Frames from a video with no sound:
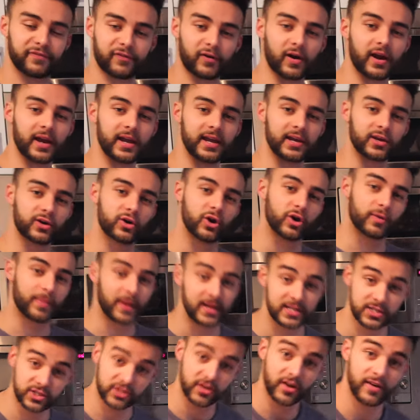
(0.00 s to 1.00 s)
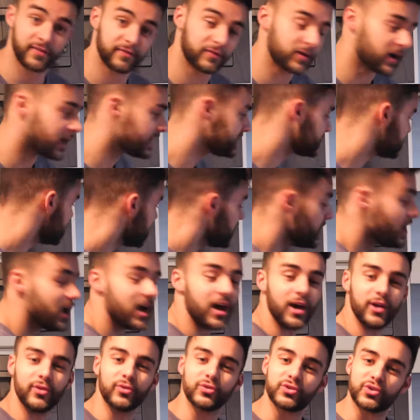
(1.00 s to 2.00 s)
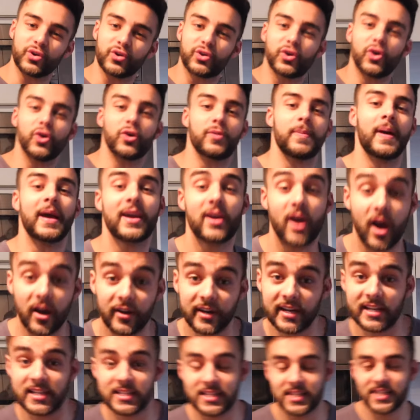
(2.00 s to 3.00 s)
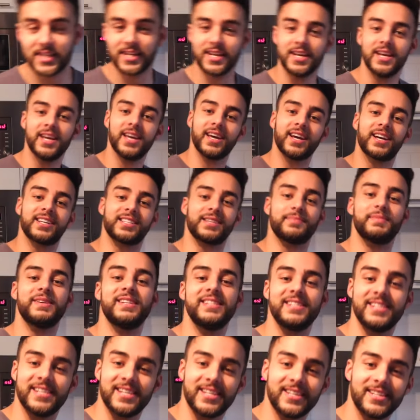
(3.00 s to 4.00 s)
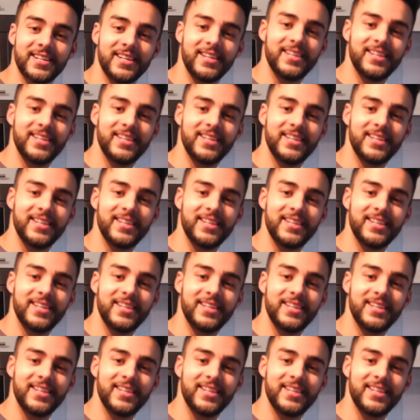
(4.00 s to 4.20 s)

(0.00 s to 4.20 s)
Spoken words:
frying, cook my stir fries and also cook my curries because I'm Indian.